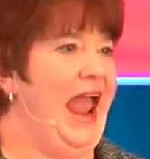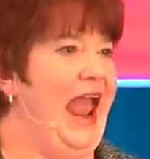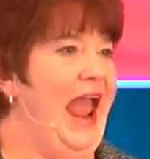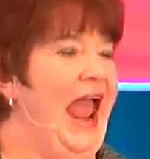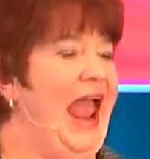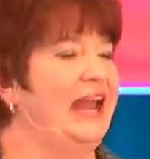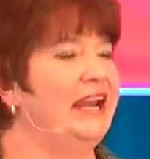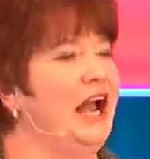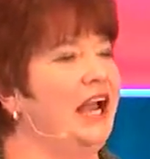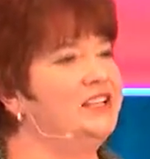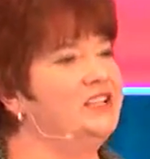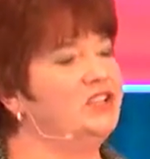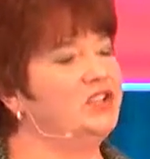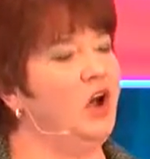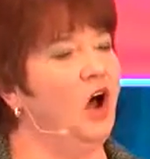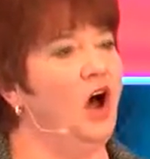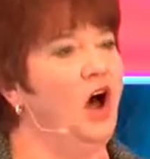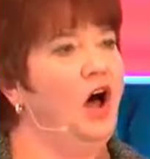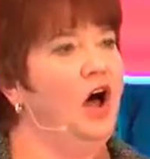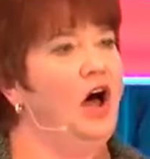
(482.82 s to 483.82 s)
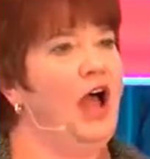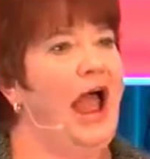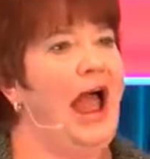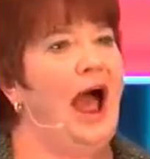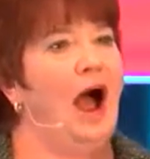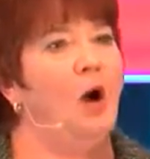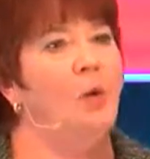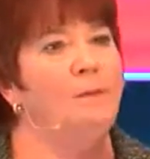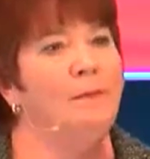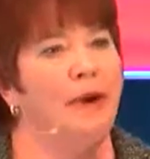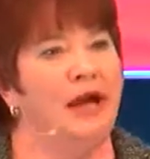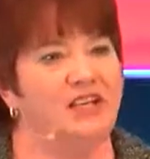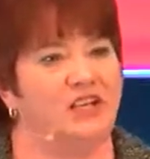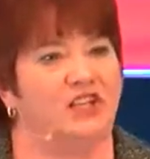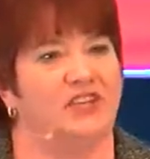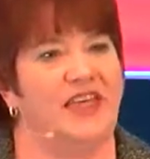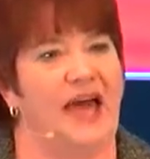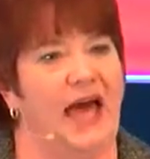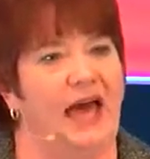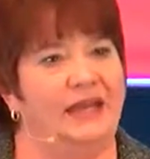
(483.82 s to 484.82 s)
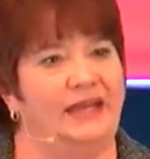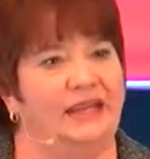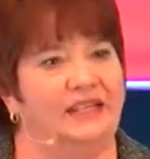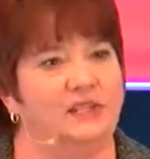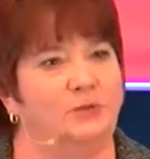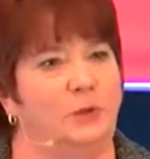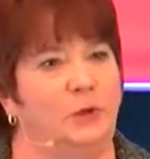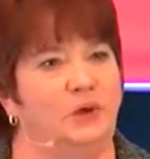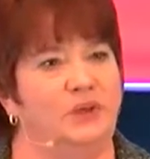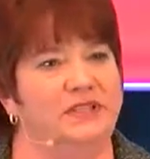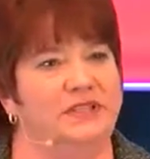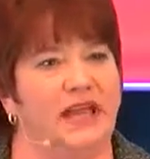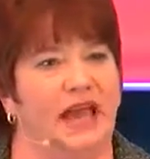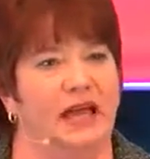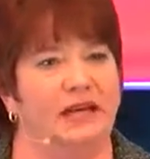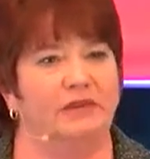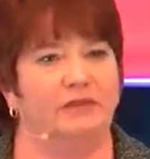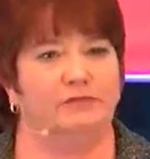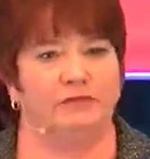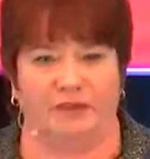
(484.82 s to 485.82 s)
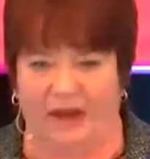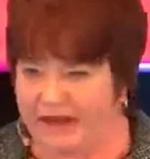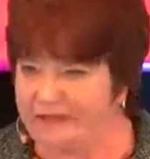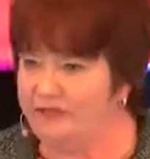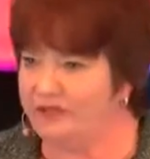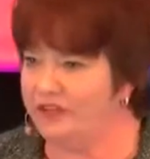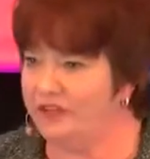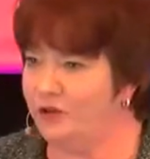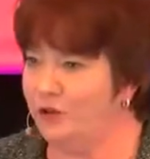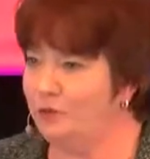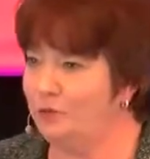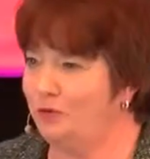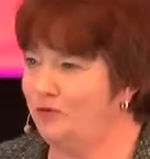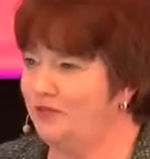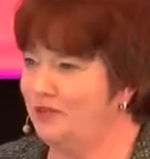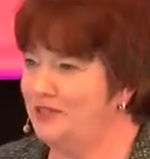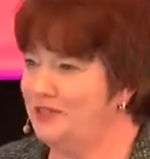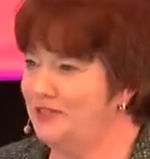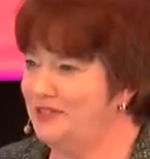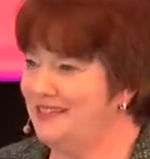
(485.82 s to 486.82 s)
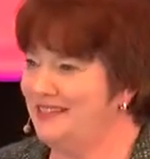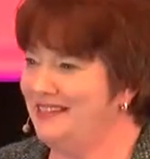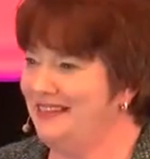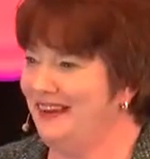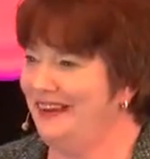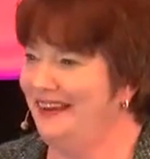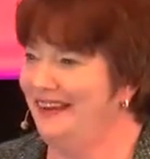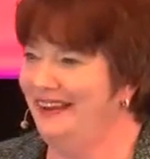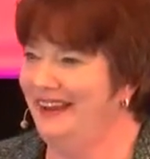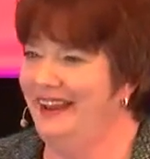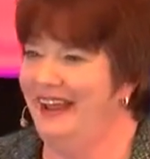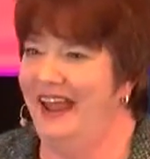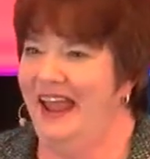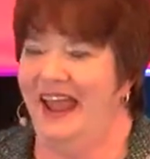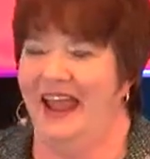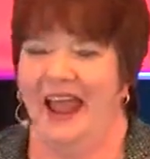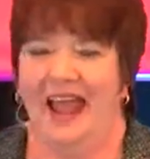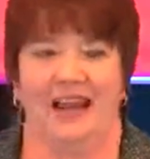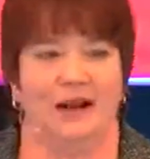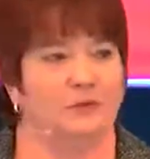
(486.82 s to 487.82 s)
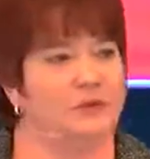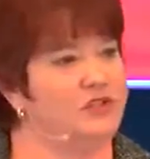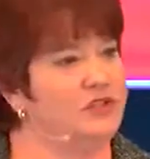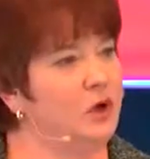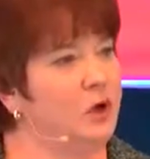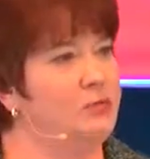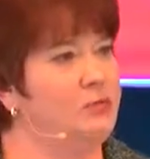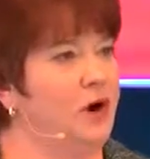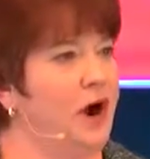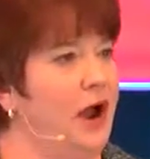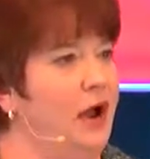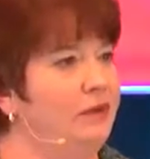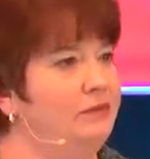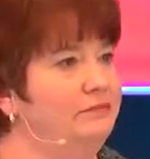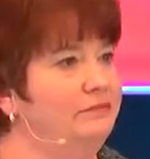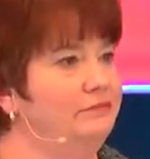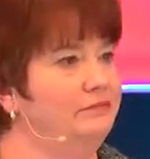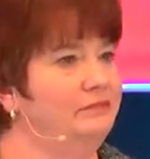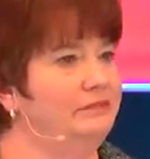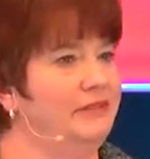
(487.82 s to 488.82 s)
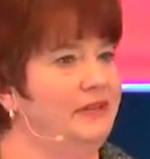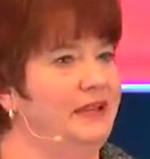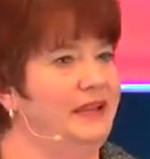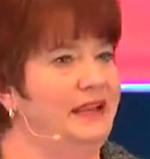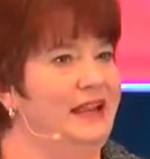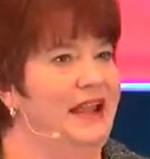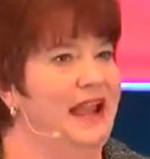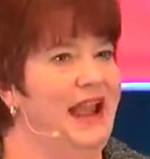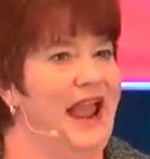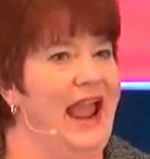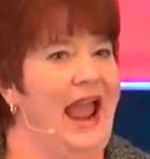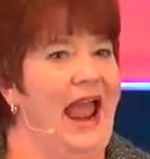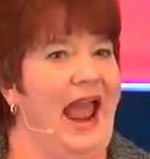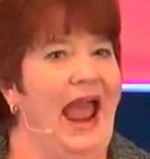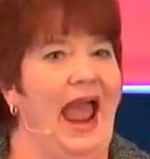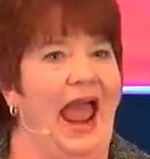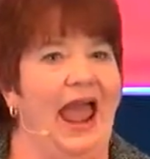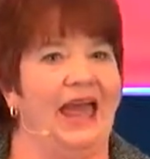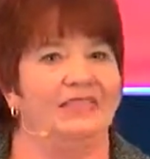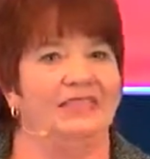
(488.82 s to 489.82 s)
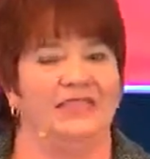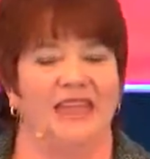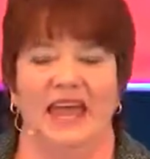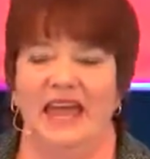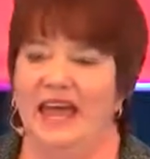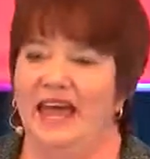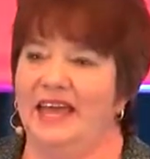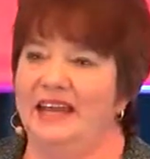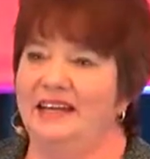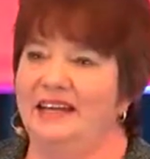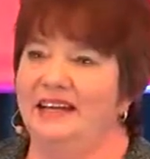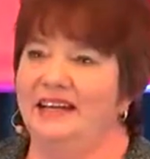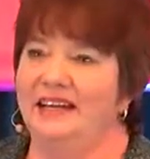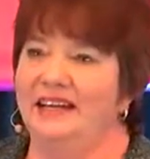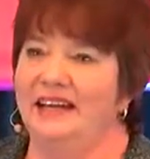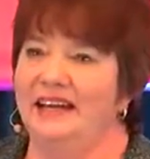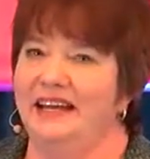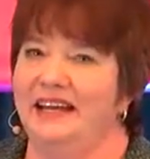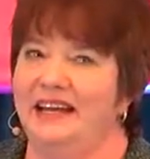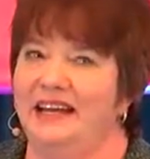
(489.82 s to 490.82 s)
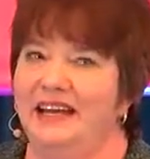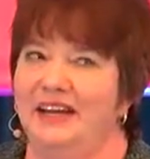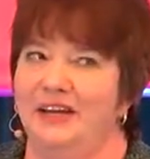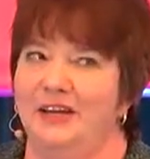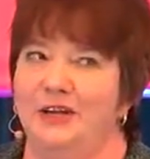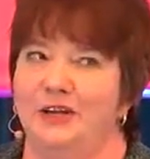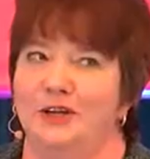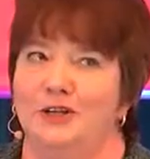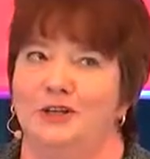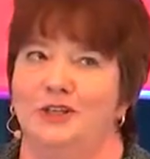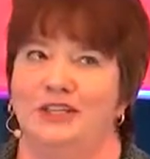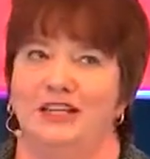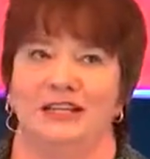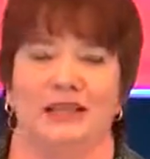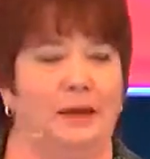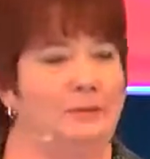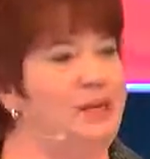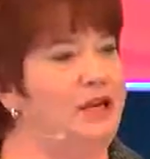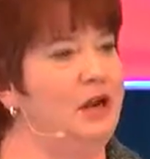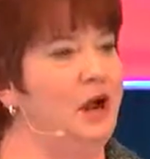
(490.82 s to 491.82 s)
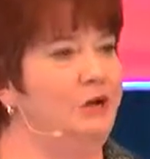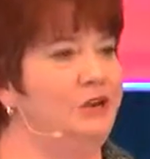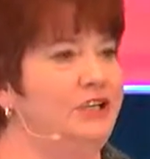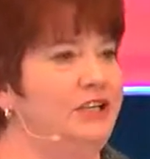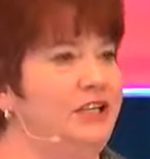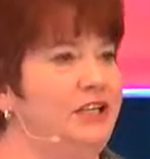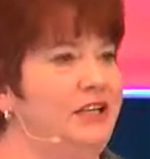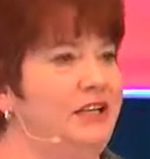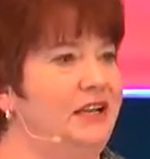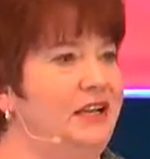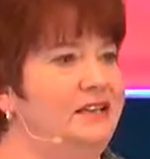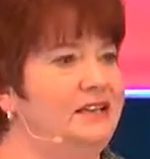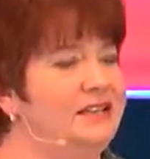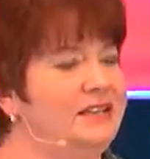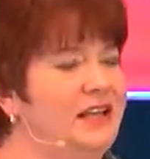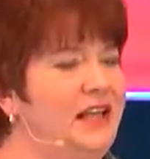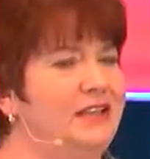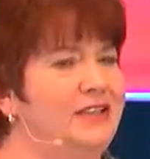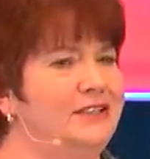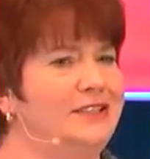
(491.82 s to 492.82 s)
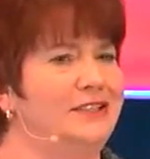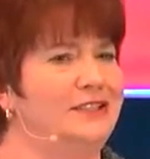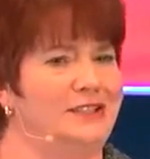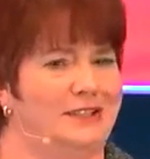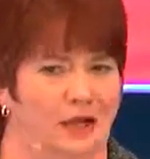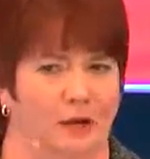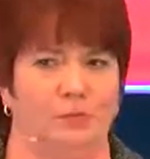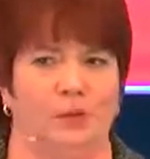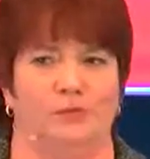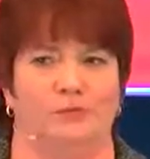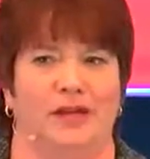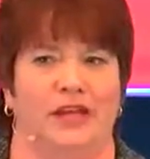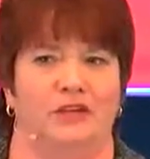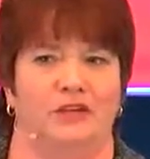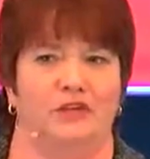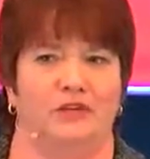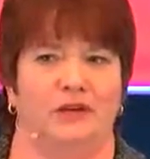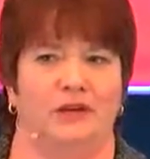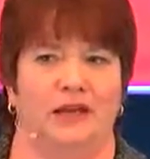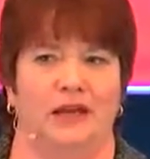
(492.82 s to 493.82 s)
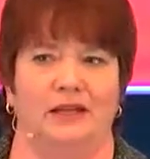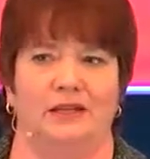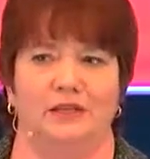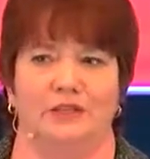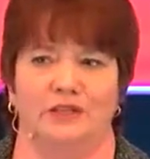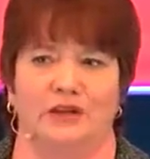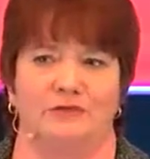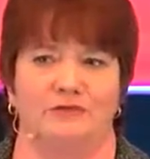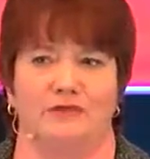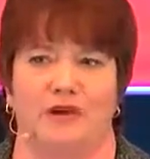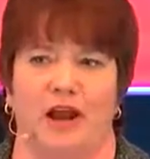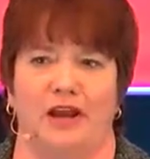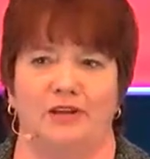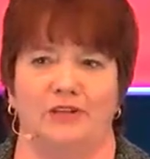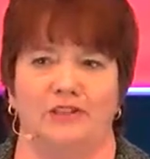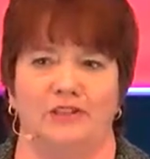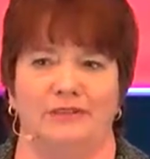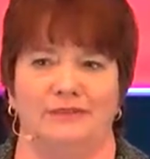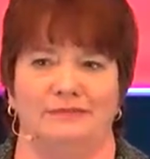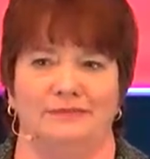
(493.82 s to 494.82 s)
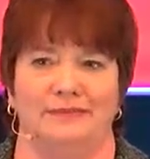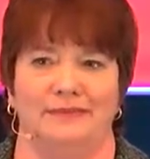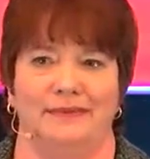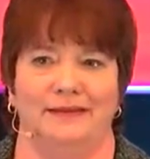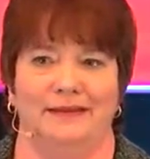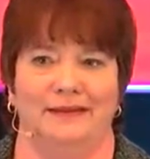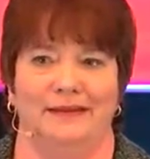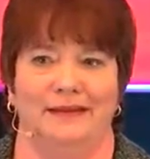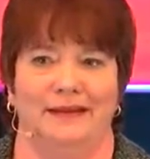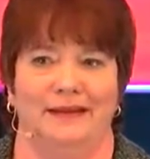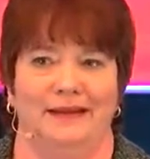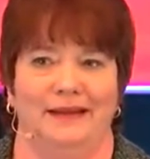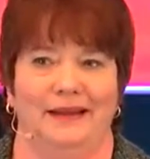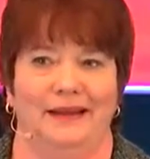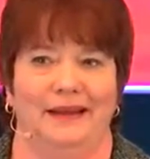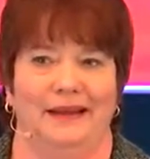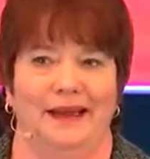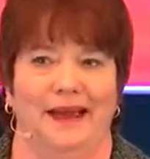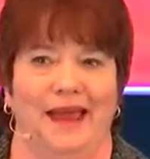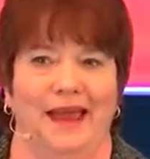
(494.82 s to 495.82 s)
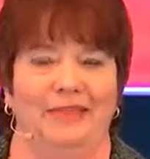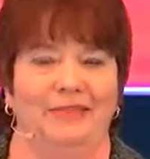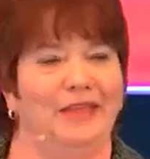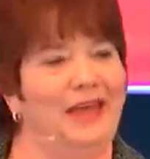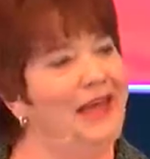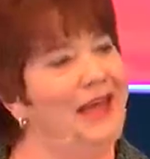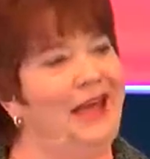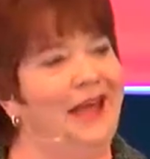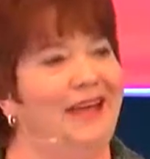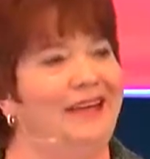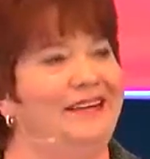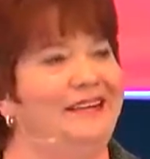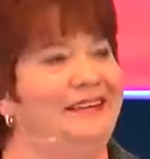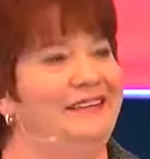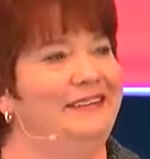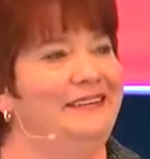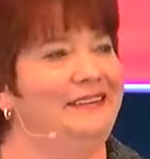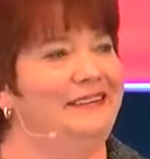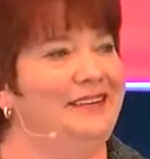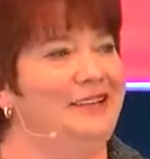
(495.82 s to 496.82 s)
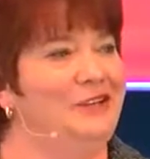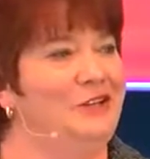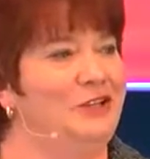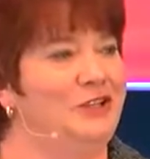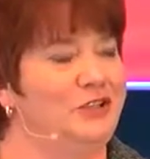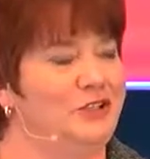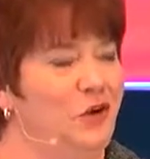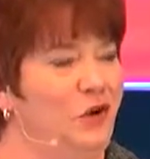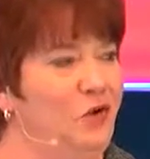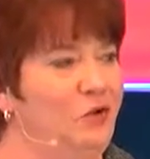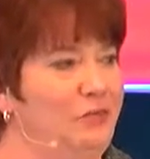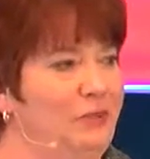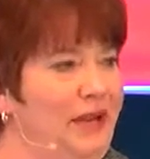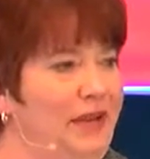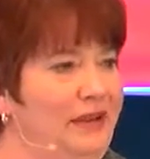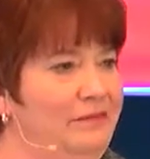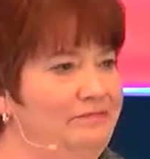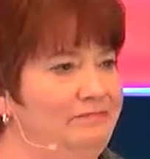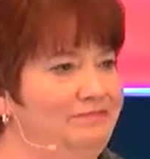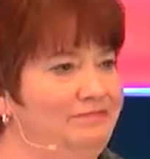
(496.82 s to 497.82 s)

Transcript: And I saw how much that experience had affected her proficiency, and I was so proud. And then she let me know she had decided to double major in English and French. And then she told me,